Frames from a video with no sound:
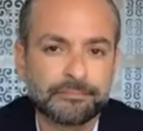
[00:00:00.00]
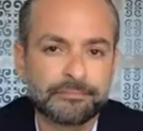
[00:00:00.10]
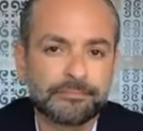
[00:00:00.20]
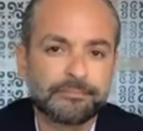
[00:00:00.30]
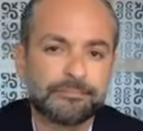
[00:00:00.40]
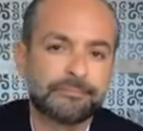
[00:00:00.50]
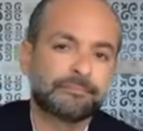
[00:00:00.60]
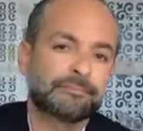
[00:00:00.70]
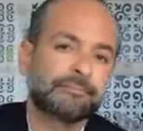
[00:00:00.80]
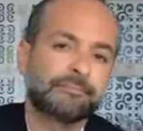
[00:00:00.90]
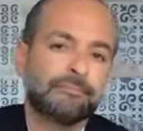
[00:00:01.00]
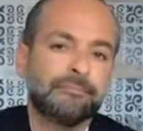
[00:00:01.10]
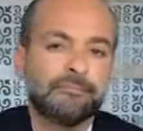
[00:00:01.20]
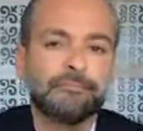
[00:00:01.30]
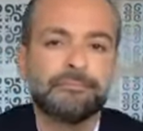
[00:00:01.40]

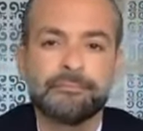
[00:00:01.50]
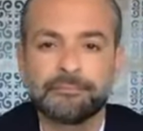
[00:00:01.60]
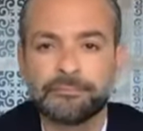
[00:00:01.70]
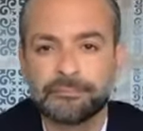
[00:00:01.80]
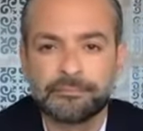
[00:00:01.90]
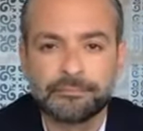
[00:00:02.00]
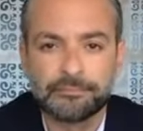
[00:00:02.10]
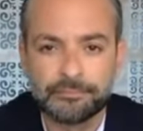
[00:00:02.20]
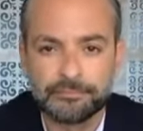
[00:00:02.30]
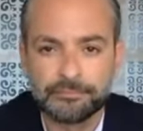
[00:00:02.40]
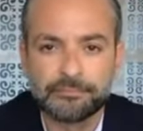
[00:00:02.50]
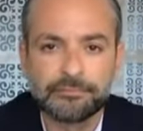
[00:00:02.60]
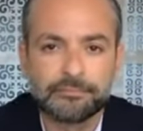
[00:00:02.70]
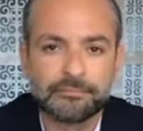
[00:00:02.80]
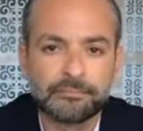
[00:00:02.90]

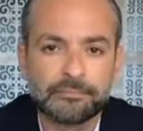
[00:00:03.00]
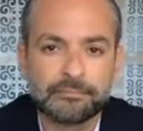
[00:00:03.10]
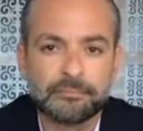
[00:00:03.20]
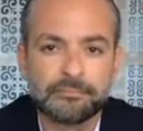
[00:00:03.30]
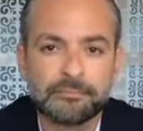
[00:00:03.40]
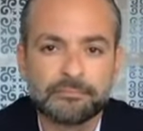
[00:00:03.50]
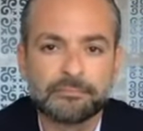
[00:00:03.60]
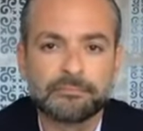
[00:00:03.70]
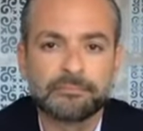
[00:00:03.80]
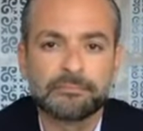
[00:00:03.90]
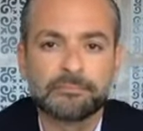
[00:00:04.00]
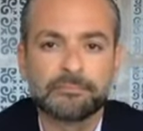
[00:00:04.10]
[no speech]